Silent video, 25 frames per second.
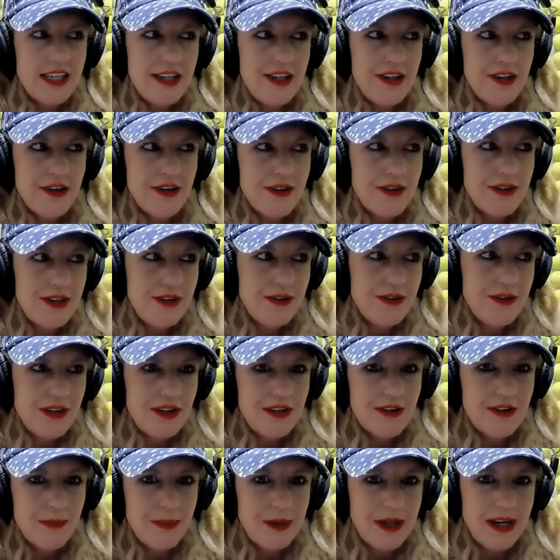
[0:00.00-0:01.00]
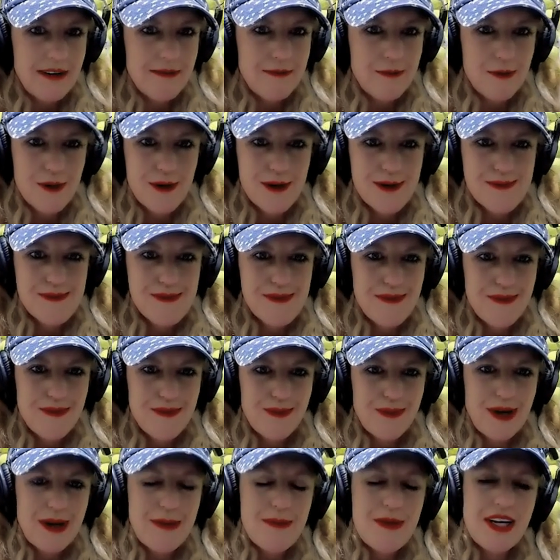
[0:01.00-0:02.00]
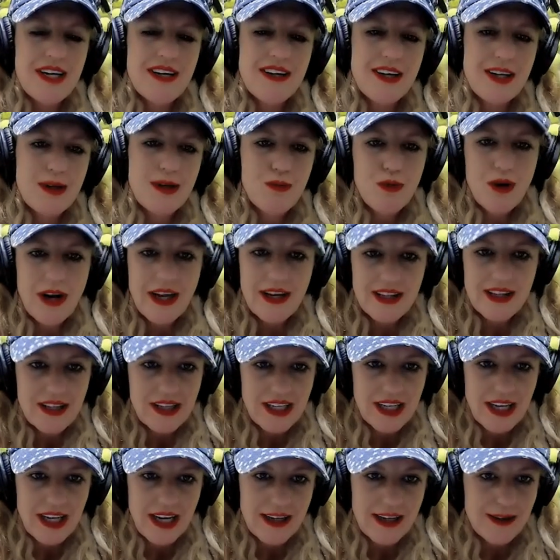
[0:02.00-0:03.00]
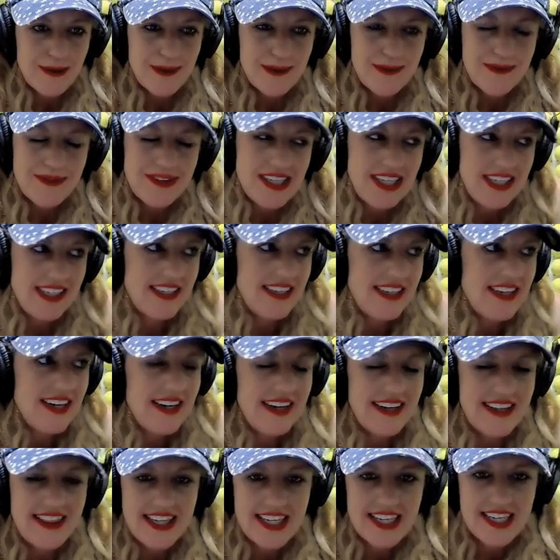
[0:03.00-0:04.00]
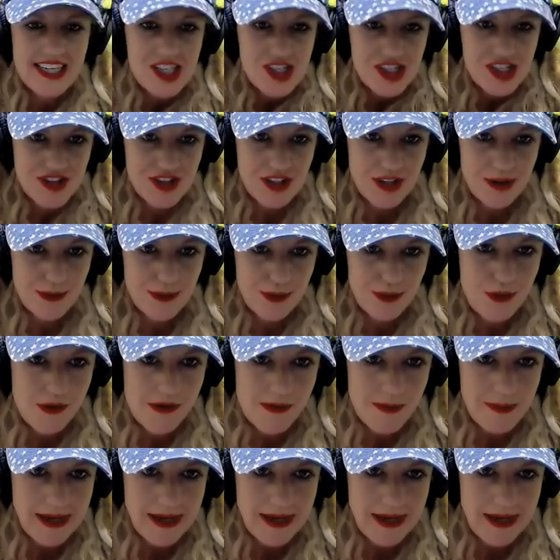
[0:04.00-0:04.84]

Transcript: you're using your platform. I mean, Riley, I think he just thought it was a cool